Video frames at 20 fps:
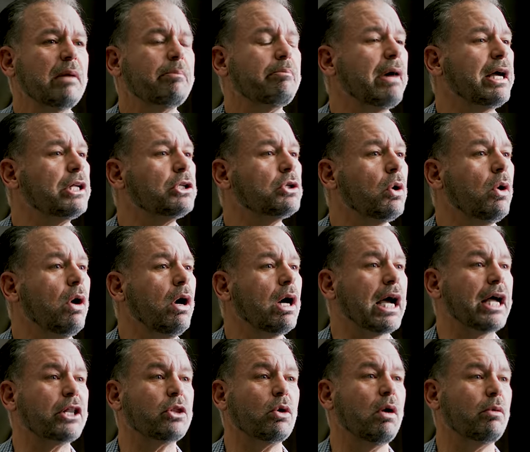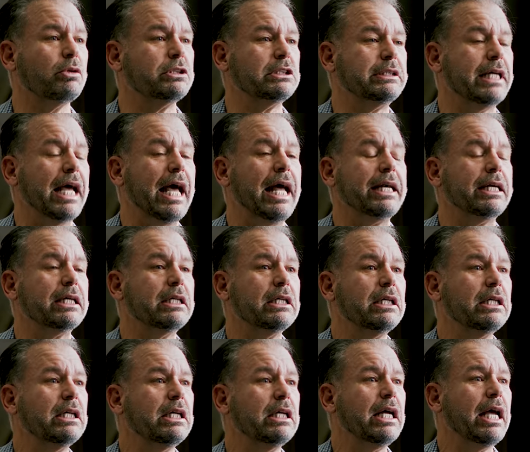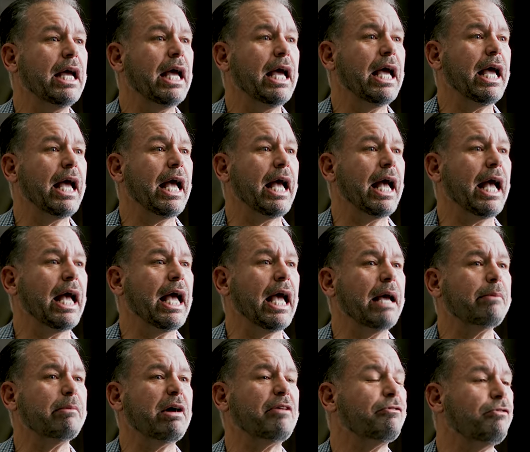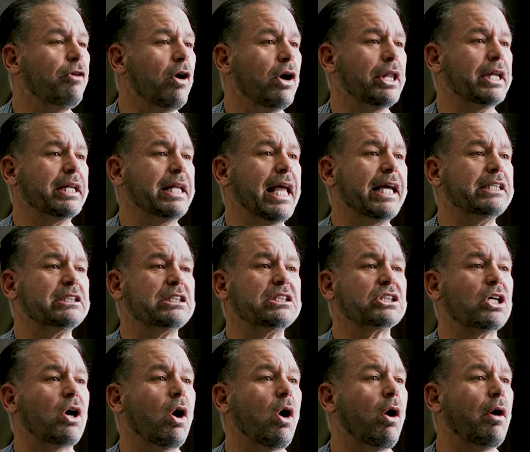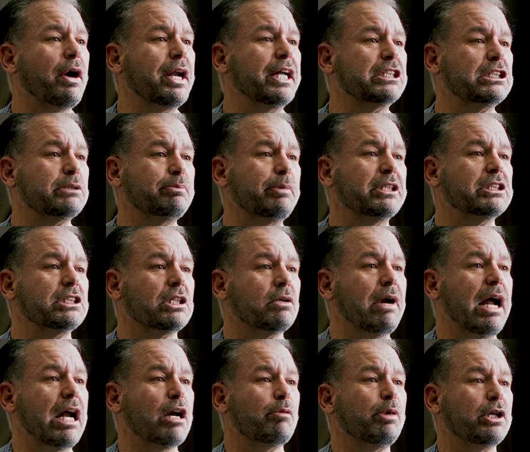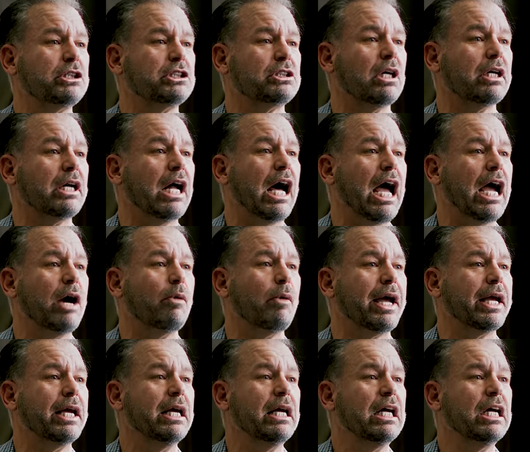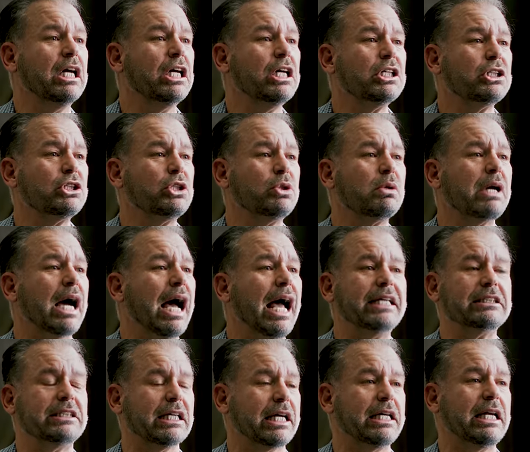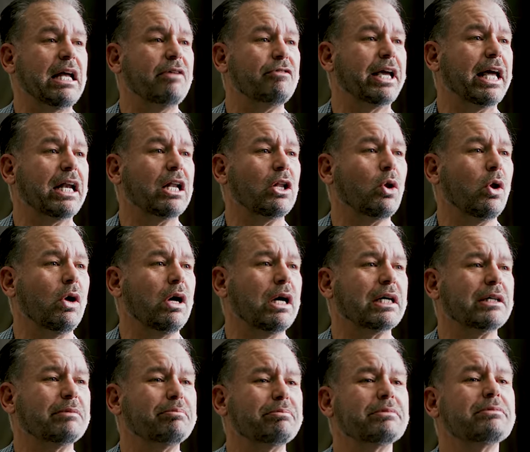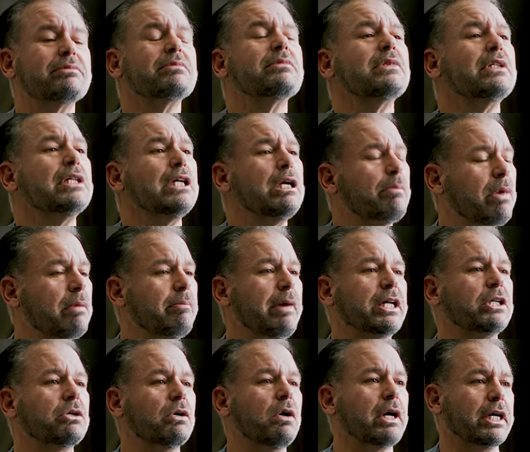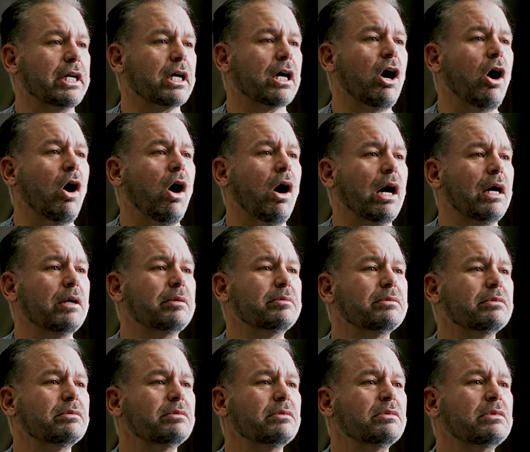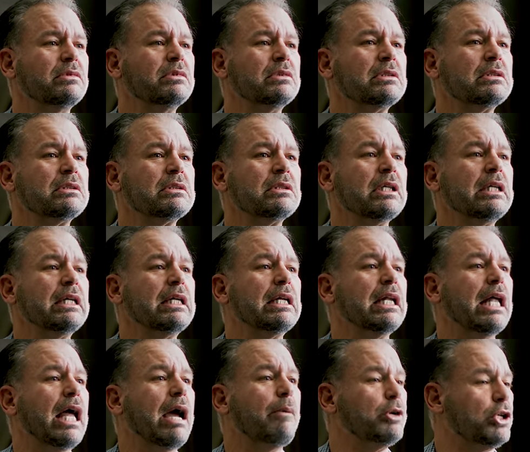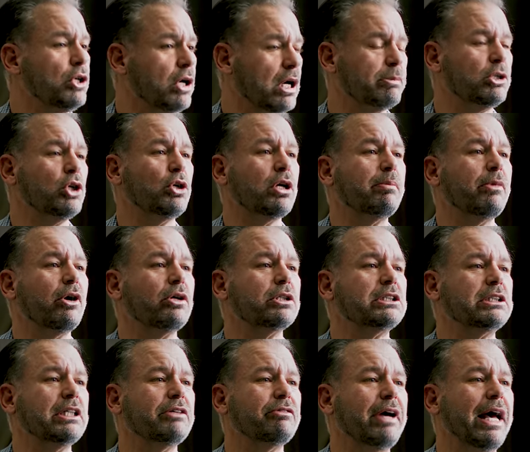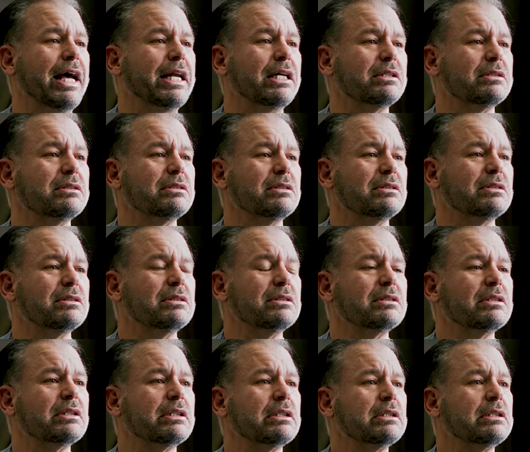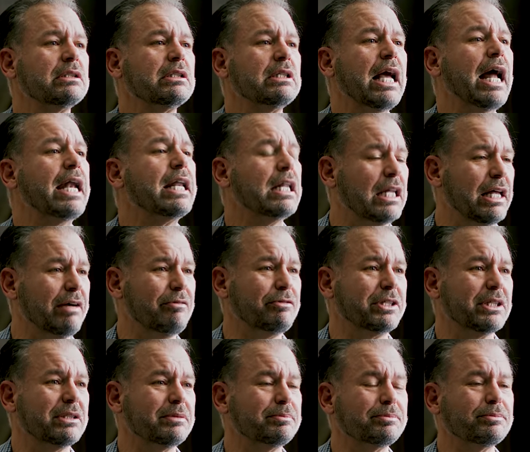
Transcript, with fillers: My dog, I thought, was dead. My father takes his car and he spins it around and puts it on the highway. Two guys that can never get along put my dog in the car and we took him to an emergency vet, and he lived.